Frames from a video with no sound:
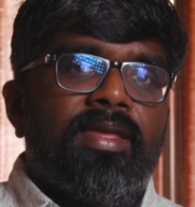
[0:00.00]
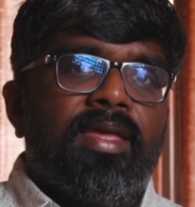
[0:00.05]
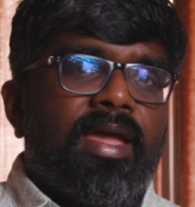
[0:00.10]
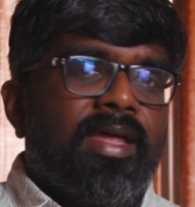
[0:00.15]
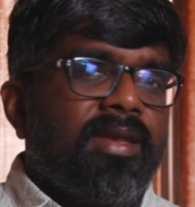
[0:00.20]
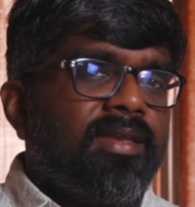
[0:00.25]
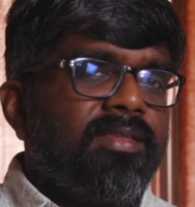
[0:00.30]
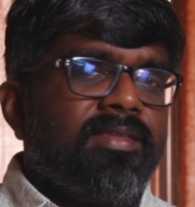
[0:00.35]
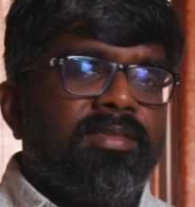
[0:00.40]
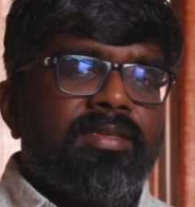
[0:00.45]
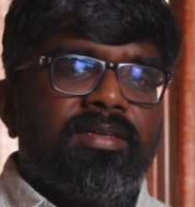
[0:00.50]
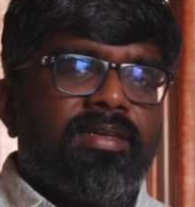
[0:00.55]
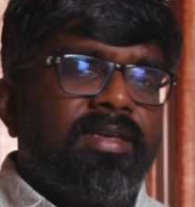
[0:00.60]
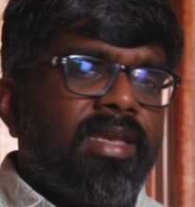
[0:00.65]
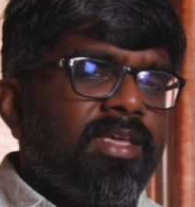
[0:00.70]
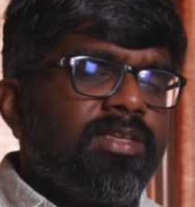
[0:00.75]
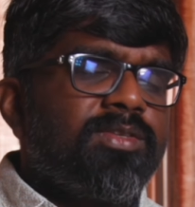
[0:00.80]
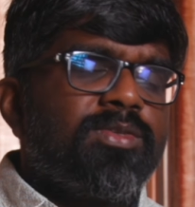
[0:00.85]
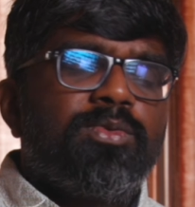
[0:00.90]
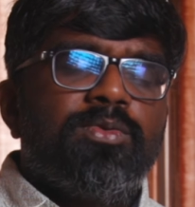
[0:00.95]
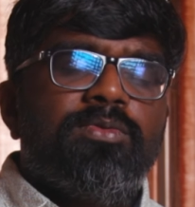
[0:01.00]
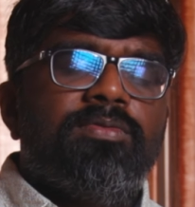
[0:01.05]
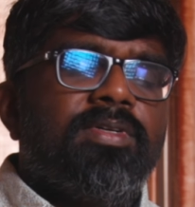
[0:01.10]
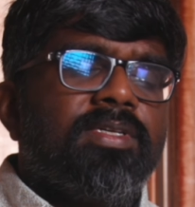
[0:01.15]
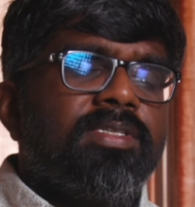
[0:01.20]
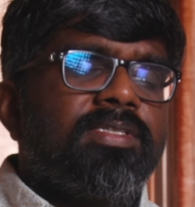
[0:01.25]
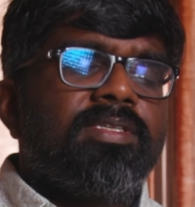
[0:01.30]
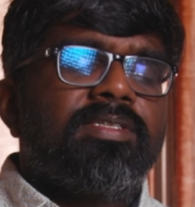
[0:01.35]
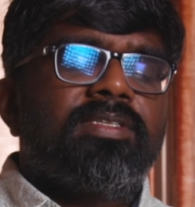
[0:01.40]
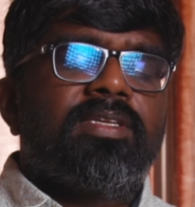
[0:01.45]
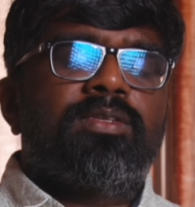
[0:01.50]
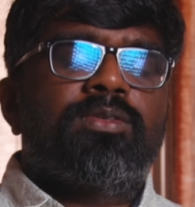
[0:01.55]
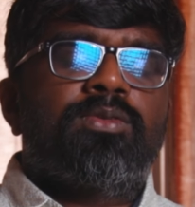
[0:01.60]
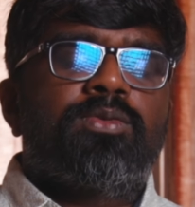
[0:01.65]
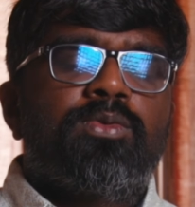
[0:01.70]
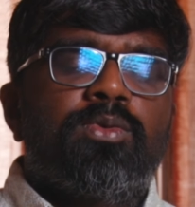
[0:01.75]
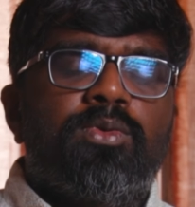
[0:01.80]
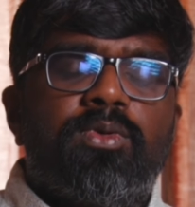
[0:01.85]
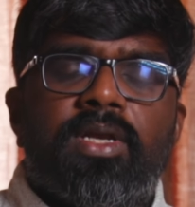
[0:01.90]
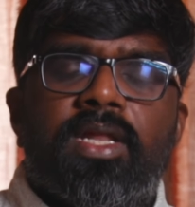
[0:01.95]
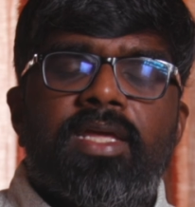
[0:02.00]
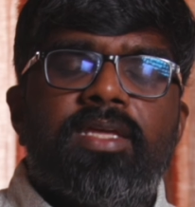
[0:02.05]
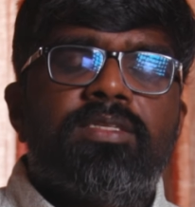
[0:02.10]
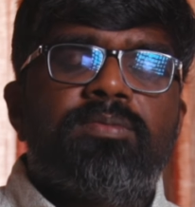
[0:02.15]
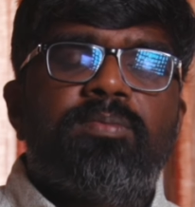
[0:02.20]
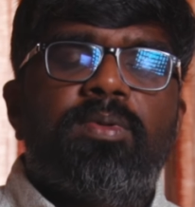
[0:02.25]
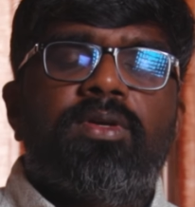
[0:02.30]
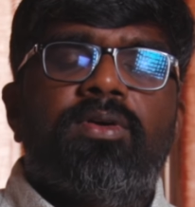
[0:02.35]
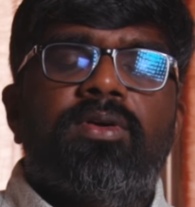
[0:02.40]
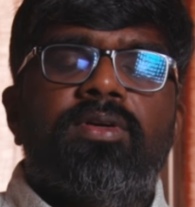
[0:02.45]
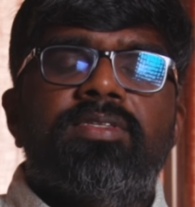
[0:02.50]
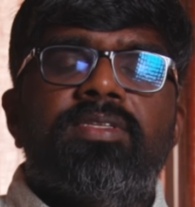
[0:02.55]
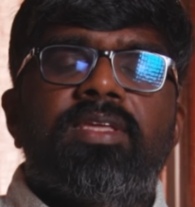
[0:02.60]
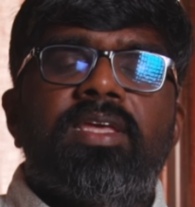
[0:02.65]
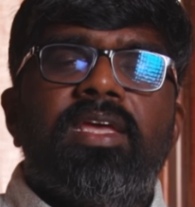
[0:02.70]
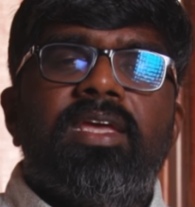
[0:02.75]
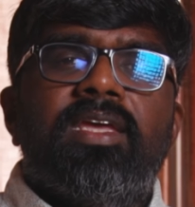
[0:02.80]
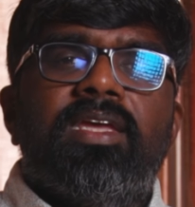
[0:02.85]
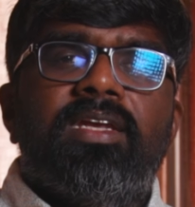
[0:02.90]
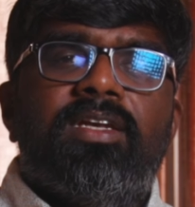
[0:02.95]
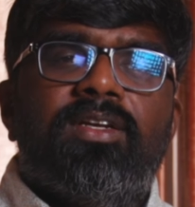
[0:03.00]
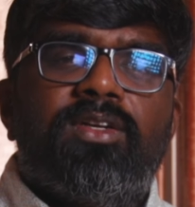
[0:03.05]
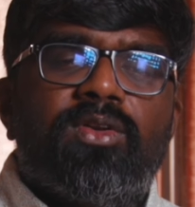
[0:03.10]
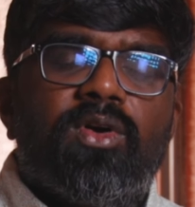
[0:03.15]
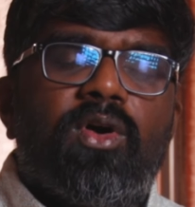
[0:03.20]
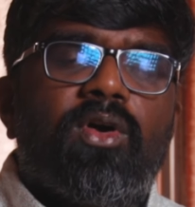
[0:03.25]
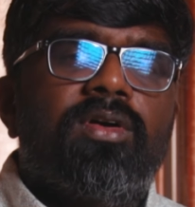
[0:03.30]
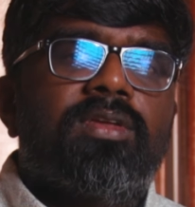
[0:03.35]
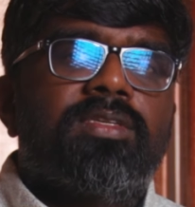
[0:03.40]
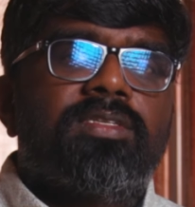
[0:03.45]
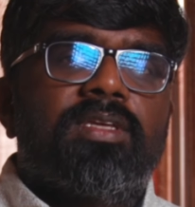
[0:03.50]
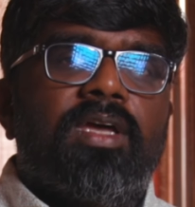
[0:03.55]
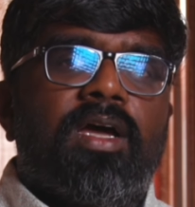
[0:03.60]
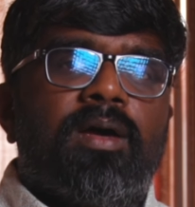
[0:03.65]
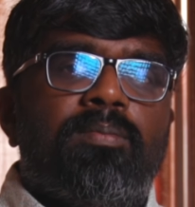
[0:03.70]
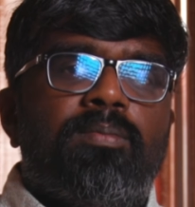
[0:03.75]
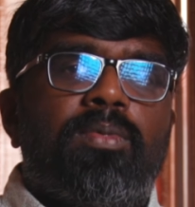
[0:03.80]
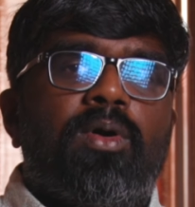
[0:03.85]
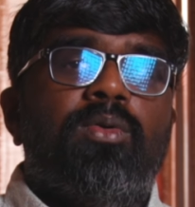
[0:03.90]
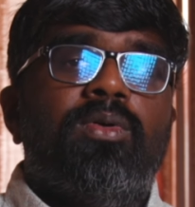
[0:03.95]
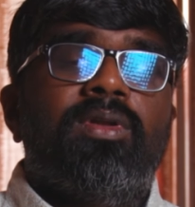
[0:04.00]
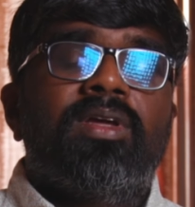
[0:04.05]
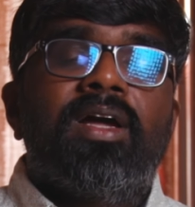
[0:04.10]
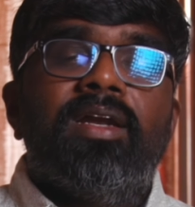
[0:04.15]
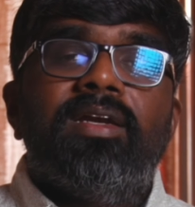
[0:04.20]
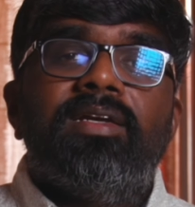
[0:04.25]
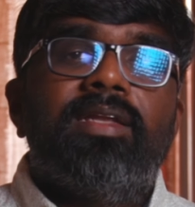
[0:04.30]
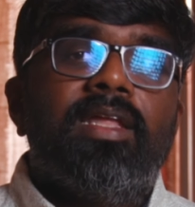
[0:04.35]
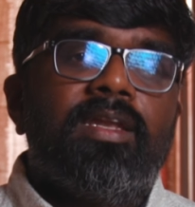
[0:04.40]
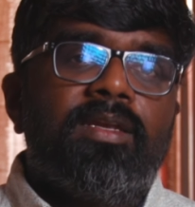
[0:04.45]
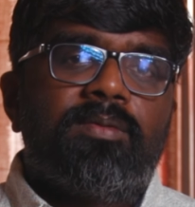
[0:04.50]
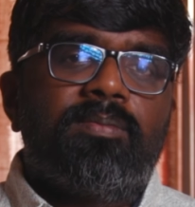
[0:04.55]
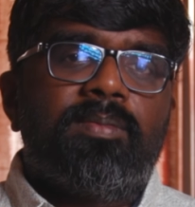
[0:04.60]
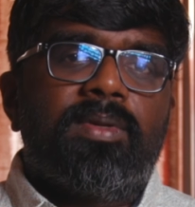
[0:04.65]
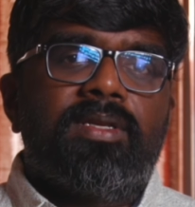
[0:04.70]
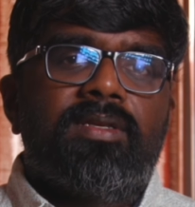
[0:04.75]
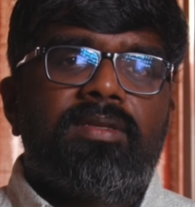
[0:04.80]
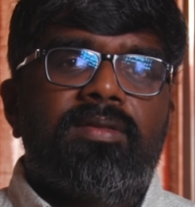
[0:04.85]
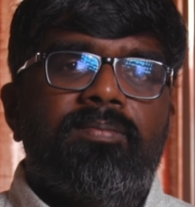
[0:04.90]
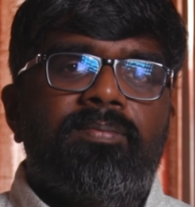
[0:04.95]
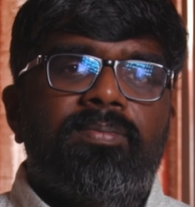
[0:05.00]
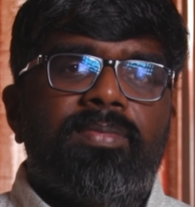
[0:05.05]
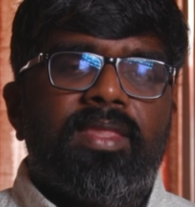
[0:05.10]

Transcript: And the next two verses are so nice because it talks about contentment.